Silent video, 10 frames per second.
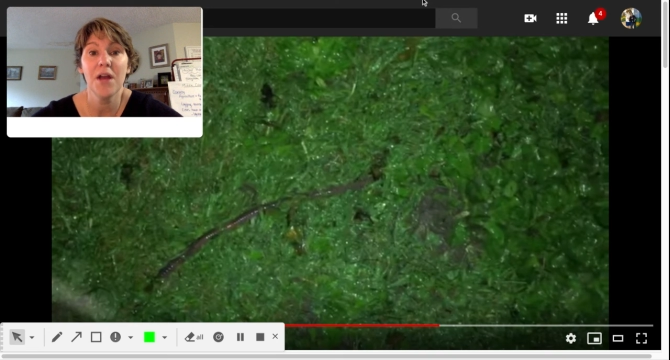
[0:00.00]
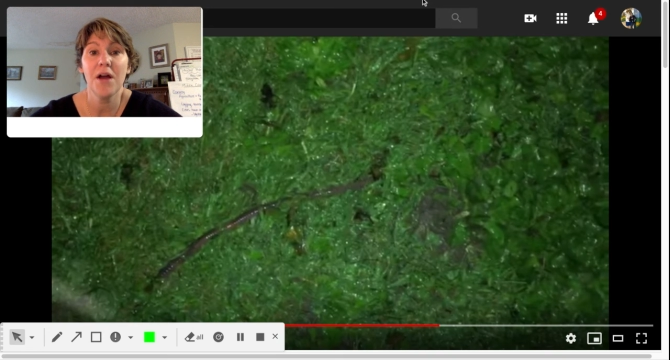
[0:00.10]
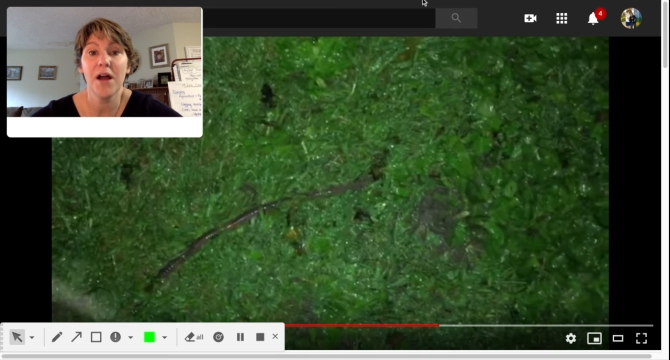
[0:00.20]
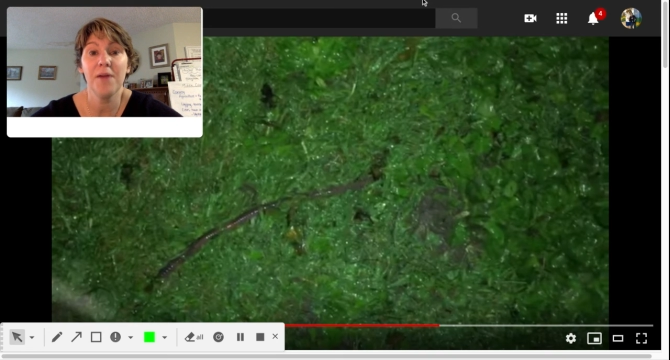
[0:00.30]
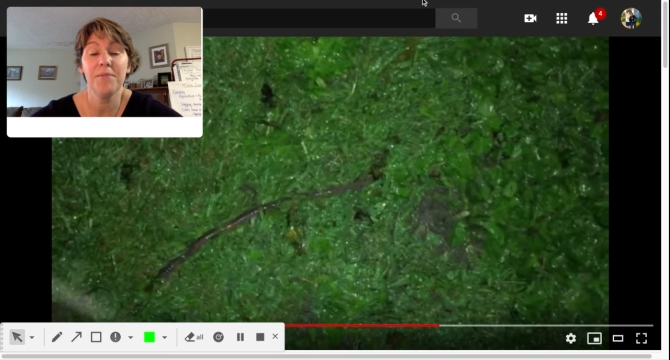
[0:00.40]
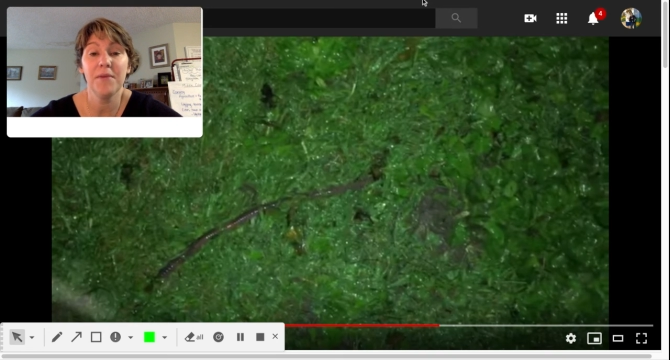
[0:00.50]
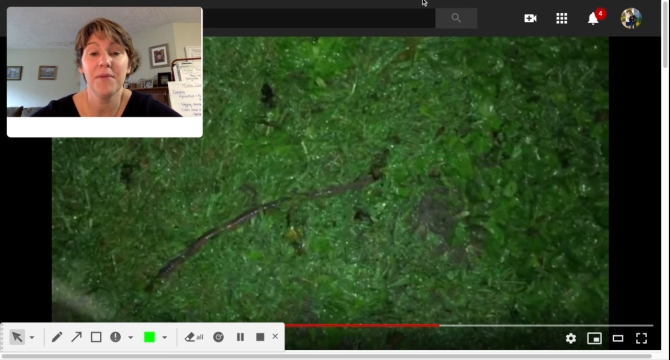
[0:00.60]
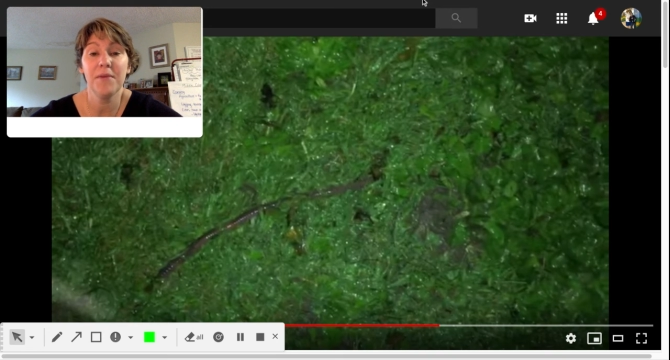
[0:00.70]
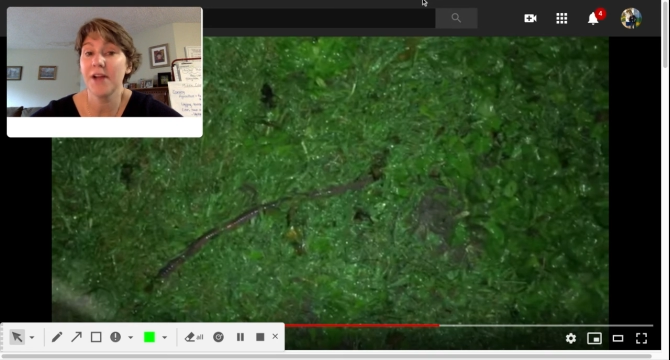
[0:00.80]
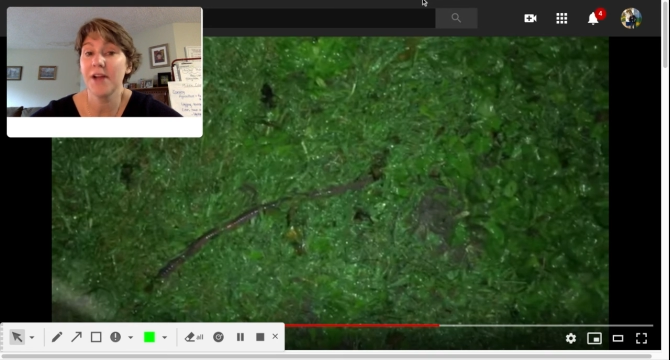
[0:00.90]

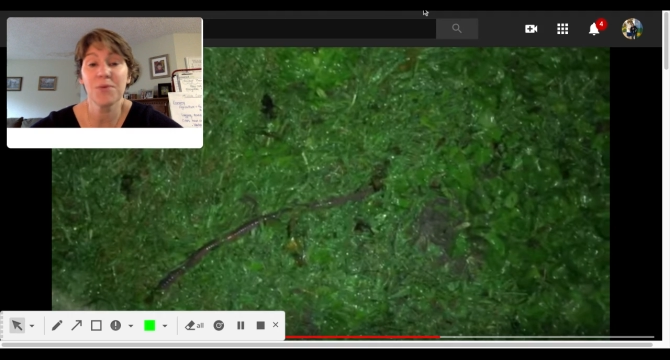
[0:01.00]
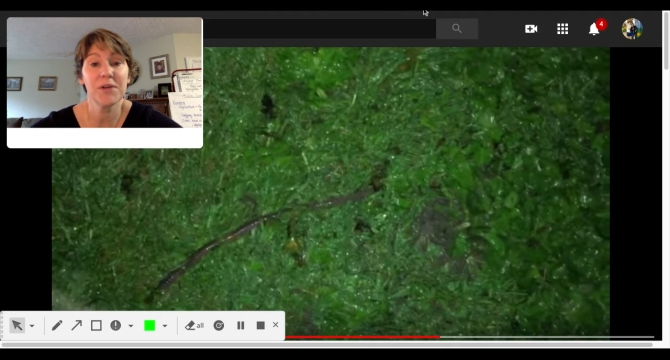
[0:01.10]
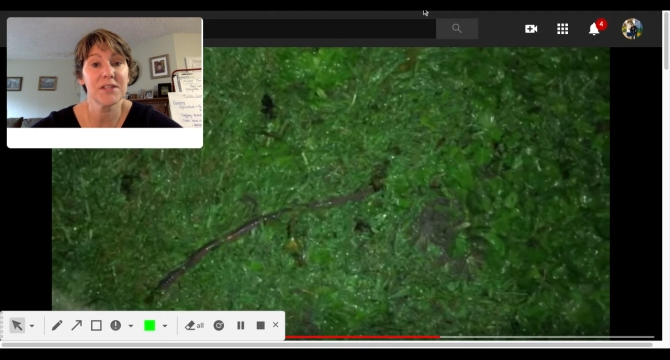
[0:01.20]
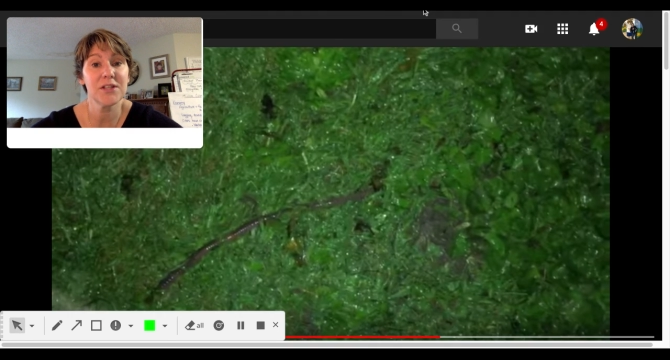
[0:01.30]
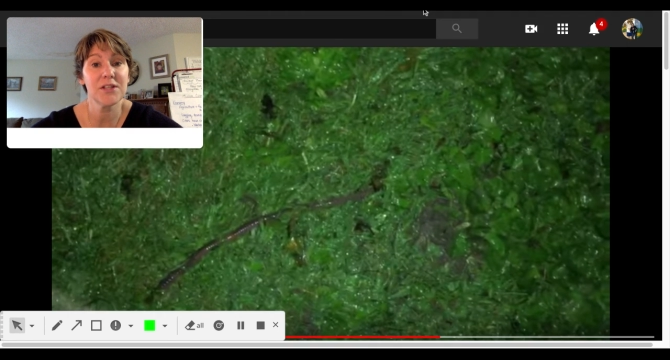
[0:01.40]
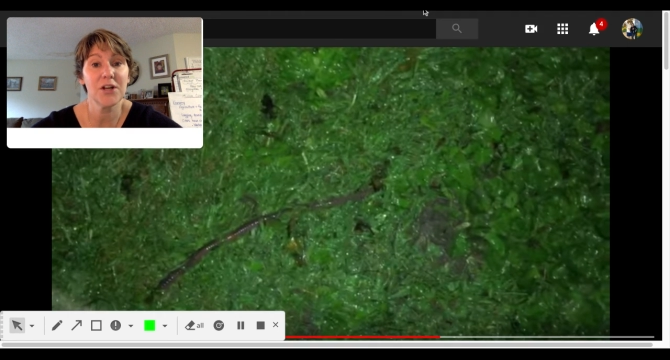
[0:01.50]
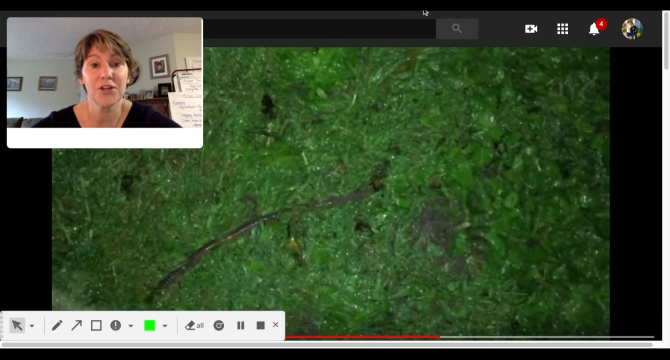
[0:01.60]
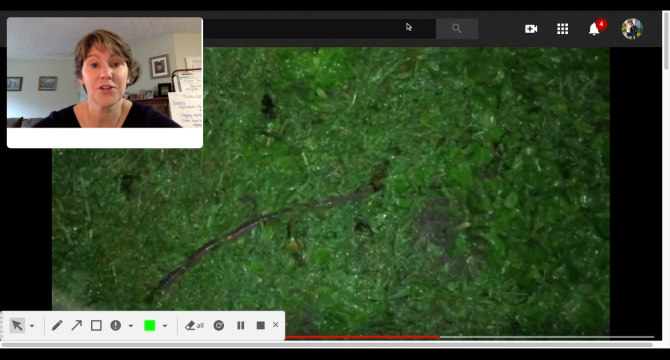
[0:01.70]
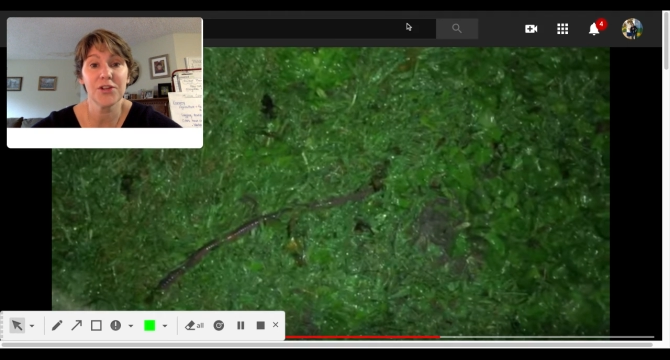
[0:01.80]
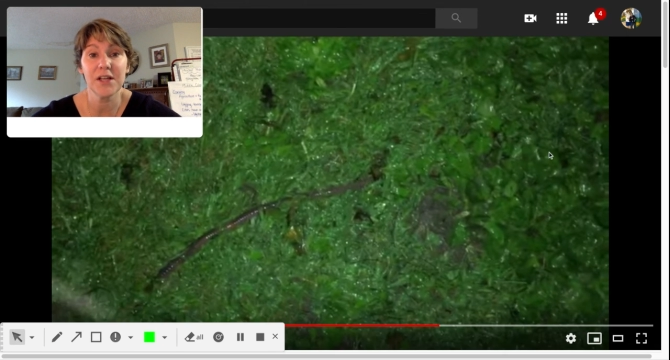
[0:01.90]
I just want to start
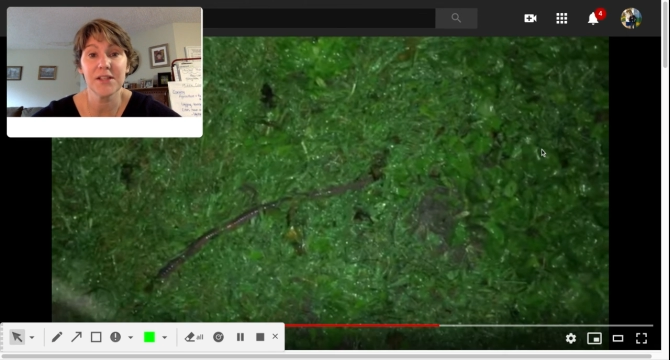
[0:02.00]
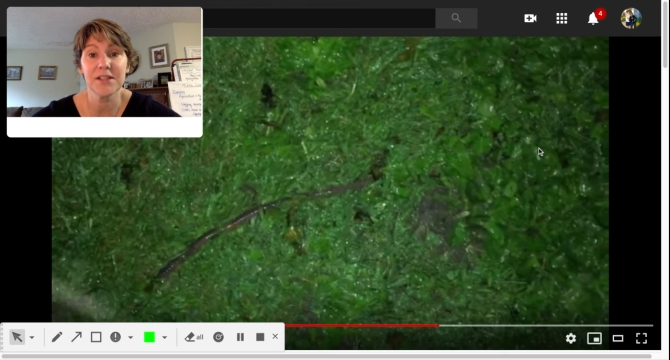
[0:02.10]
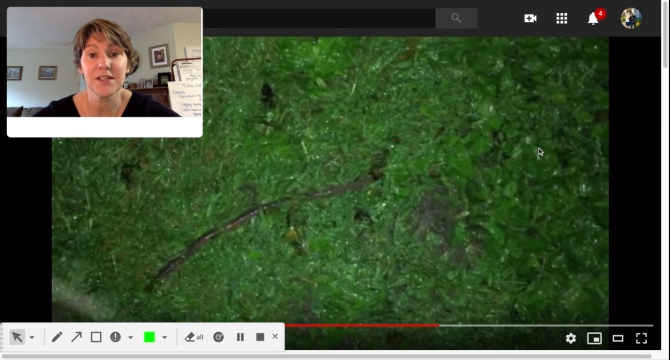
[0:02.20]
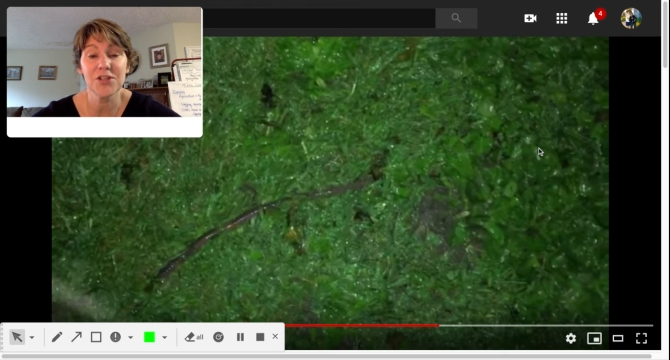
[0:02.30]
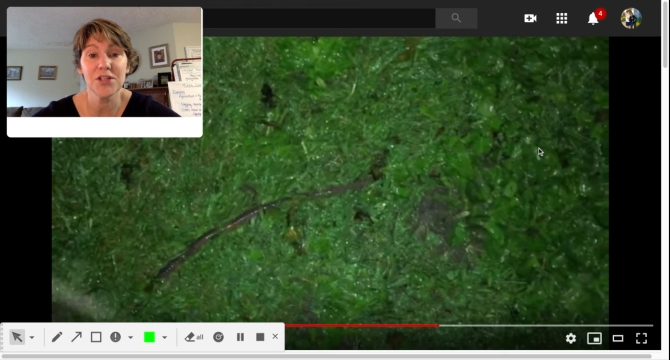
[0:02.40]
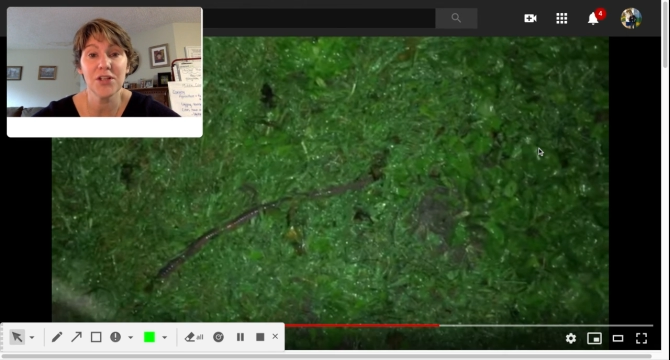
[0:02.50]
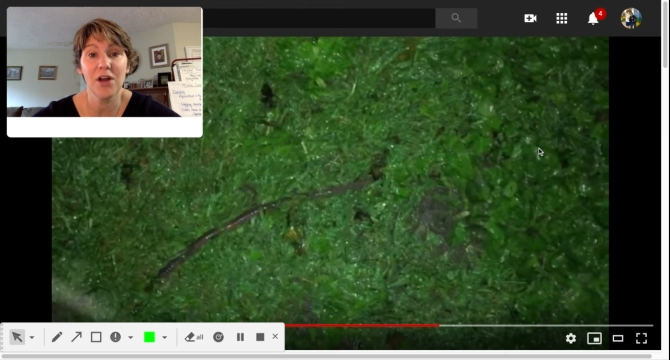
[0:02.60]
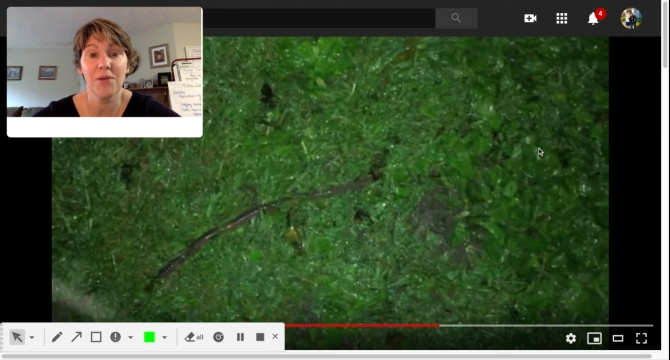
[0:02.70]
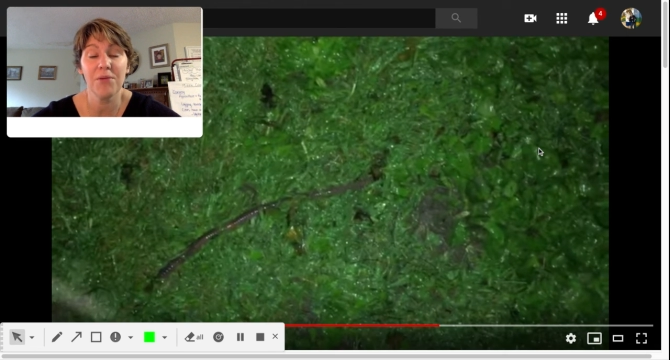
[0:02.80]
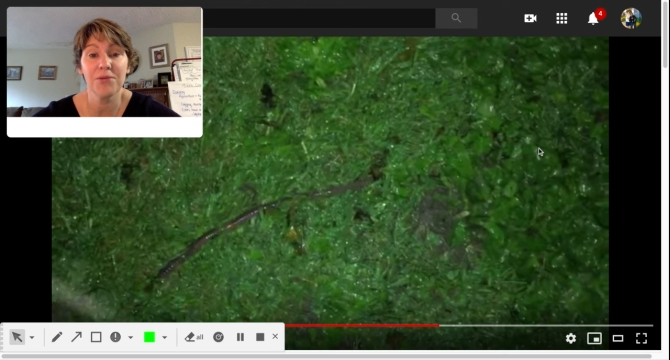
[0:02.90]
a discussion
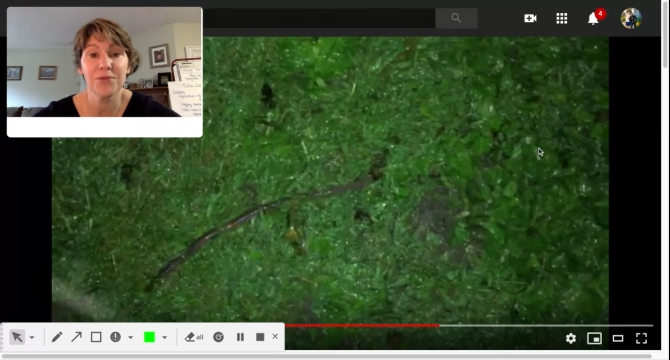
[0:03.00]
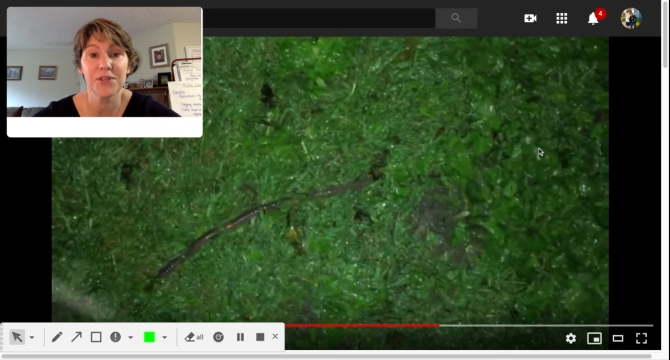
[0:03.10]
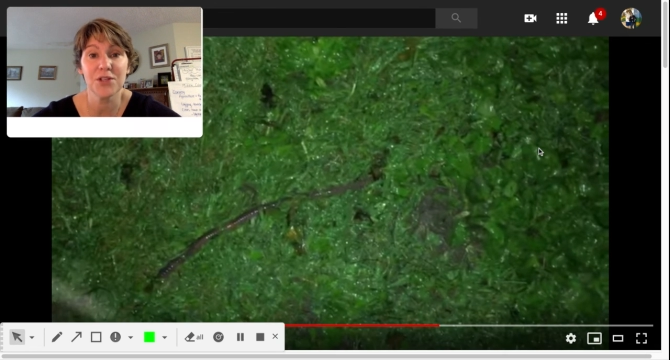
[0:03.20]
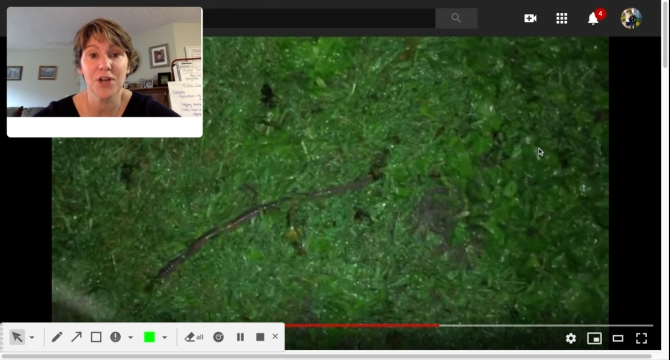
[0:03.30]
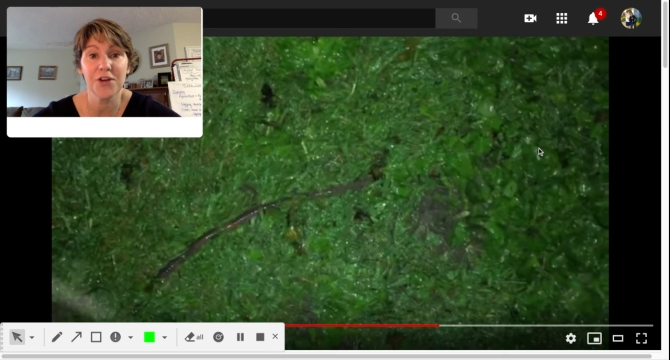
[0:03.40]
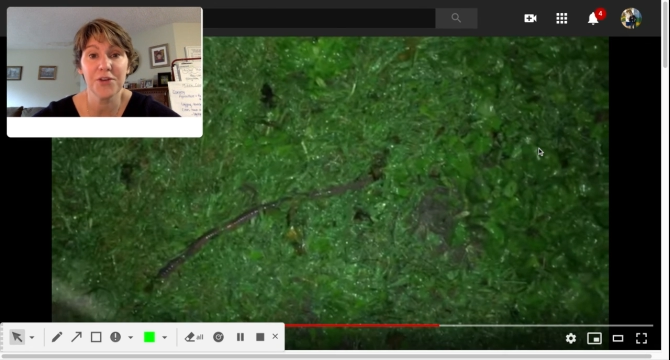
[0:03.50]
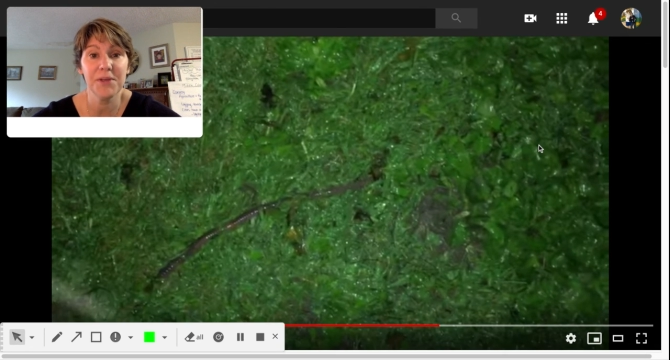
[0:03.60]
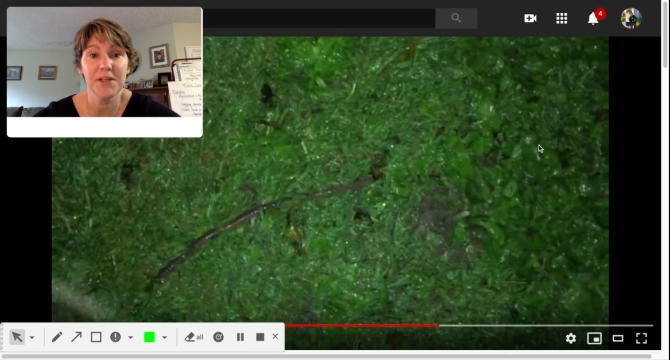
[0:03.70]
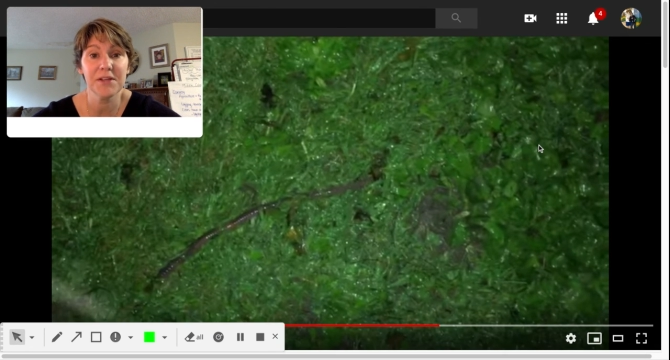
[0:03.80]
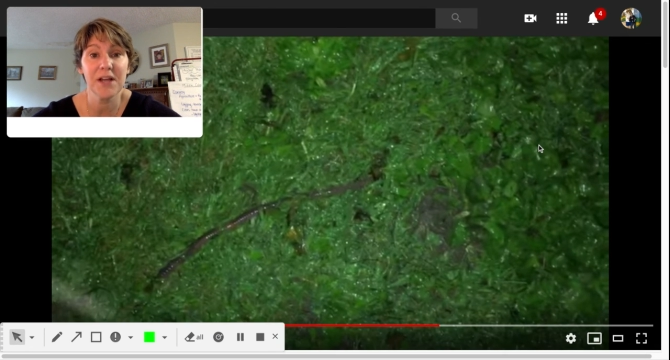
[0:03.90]
through this document,